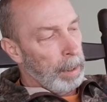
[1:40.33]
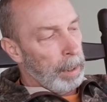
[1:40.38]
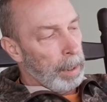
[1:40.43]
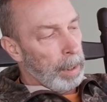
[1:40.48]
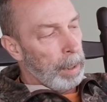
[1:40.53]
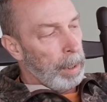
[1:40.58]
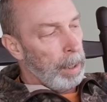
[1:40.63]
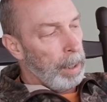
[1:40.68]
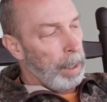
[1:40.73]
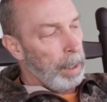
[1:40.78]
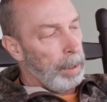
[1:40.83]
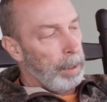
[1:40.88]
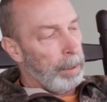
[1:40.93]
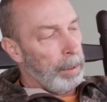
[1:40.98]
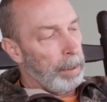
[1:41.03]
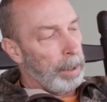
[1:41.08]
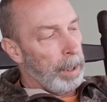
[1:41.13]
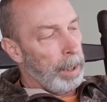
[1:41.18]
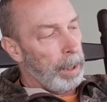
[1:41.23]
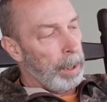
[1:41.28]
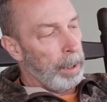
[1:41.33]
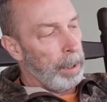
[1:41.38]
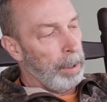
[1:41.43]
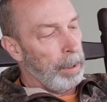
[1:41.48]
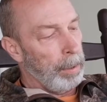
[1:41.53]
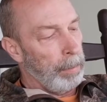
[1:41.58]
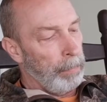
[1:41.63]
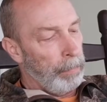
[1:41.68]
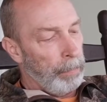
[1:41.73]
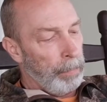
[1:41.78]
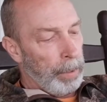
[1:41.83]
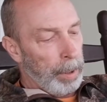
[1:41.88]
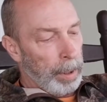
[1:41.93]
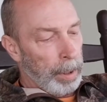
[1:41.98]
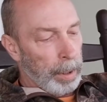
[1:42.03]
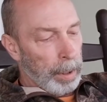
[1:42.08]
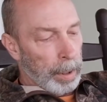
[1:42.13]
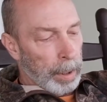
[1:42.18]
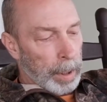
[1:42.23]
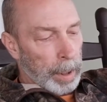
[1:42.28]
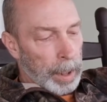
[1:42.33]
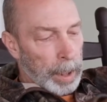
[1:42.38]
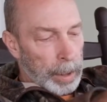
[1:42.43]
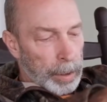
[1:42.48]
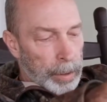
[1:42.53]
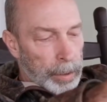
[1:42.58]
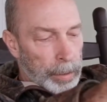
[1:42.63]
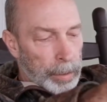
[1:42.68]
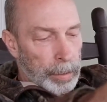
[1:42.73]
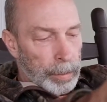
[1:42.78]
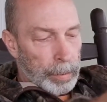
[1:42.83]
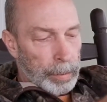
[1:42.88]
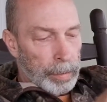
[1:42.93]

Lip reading: And you'll get a good feel as you